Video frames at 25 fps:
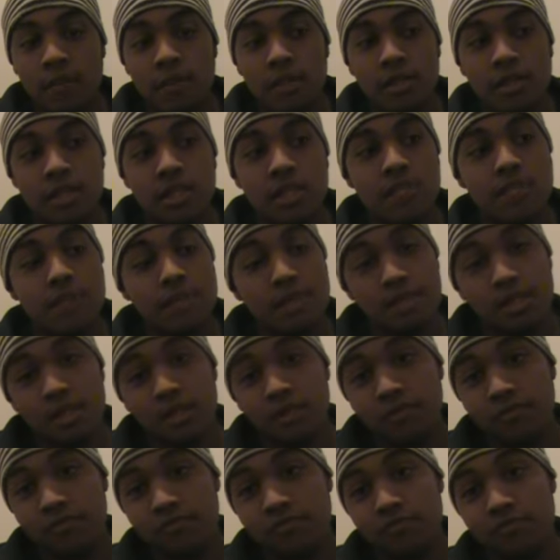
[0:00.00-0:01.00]
teaching
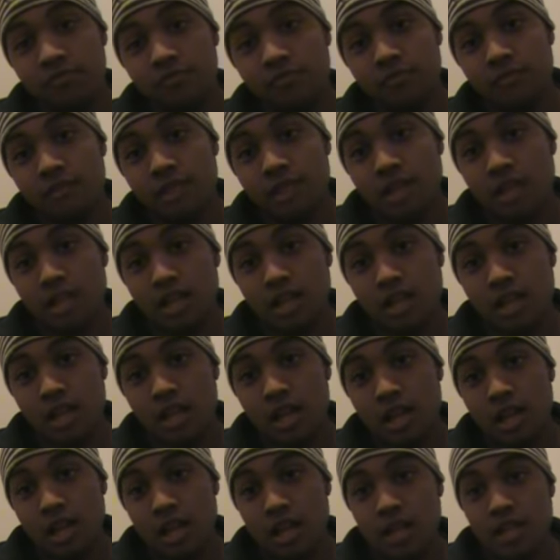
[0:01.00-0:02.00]
myself
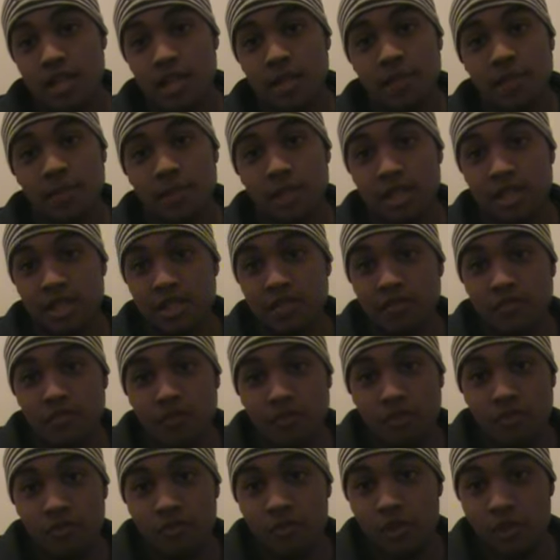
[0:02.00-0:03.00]
Japanese
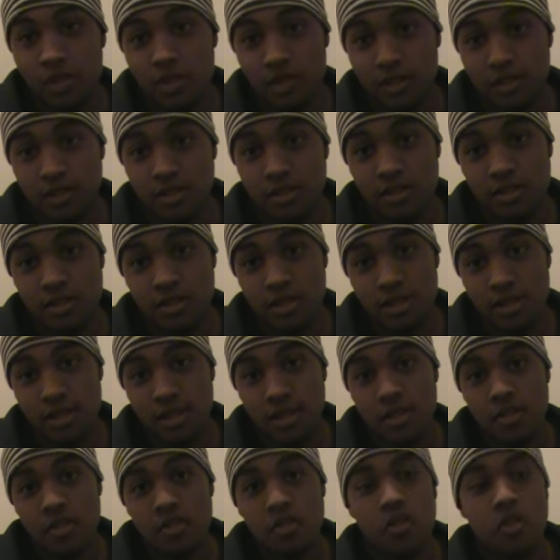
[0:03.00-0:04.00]
for 4 years.
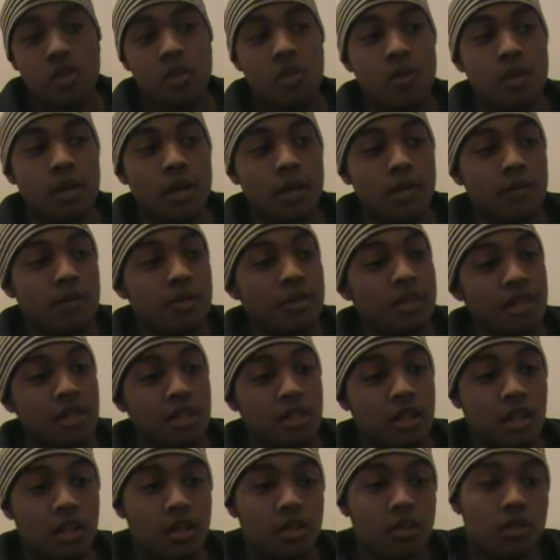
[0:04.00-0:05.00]
So I really
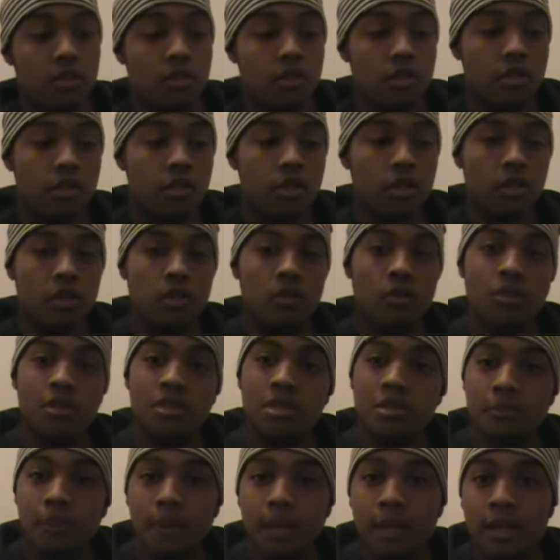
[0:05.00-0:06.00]
thought, going
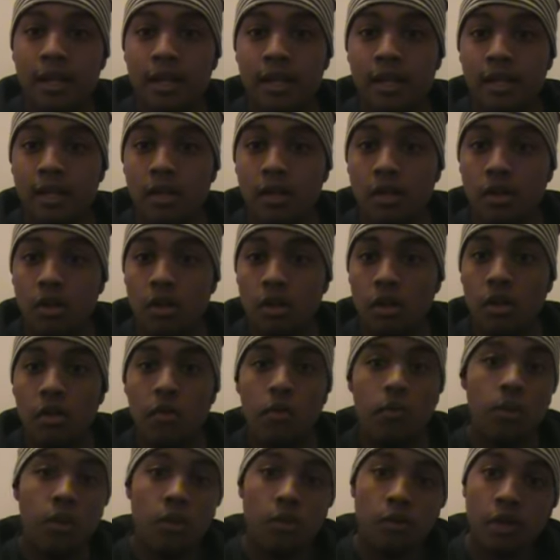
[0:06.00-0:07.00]
to Japan. Oh,
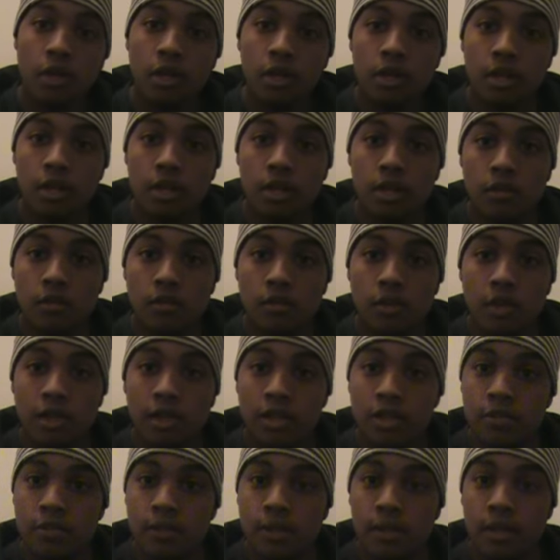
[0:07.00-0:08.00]
why do you
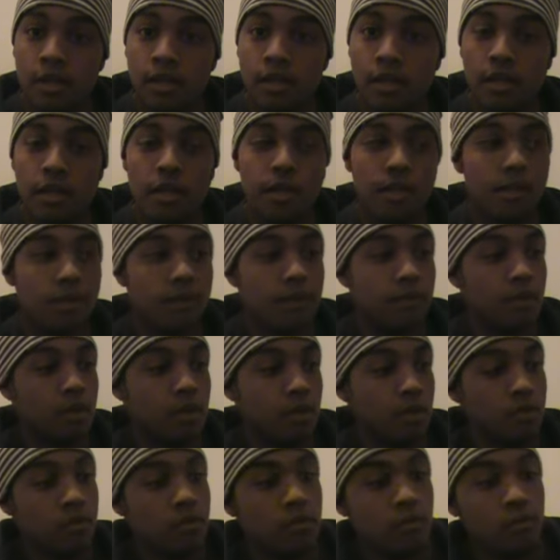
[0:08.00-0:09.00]
like Japan?
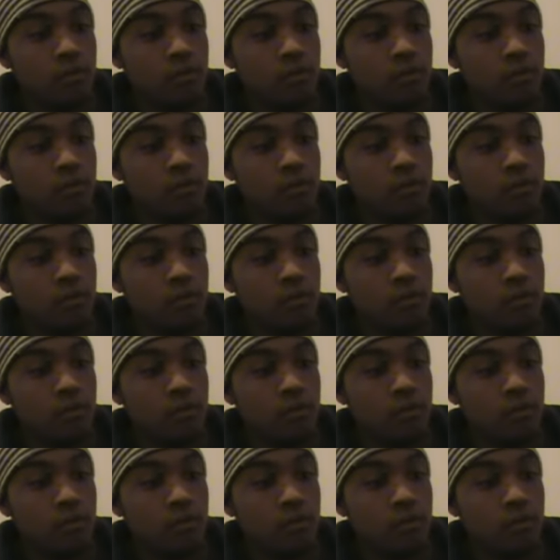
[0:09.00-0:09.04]
Well,